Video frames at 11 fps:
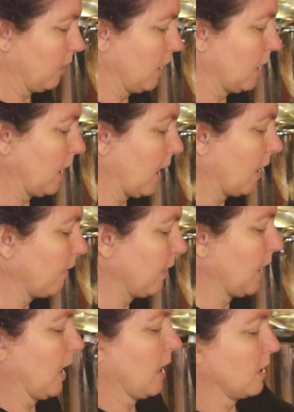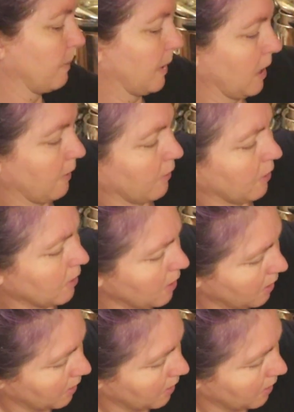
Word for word: You need to, everything has to be covered.